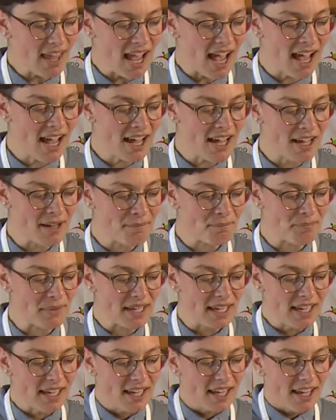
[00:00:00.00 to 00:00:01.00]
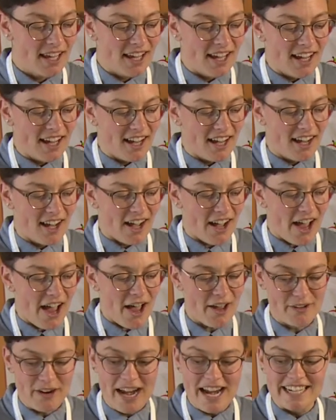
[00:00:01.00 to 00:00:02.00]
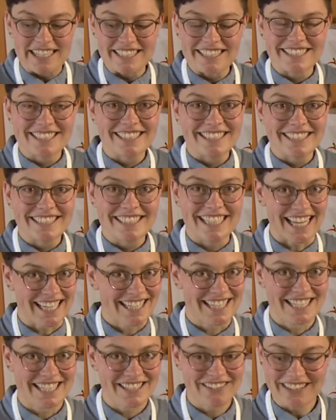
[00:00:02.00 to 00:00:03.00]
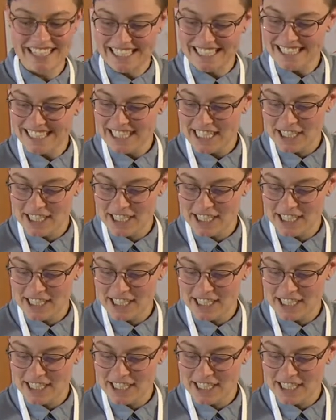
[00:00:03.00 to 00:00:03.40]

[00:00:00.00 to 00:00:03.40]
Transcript: All right, let's do it.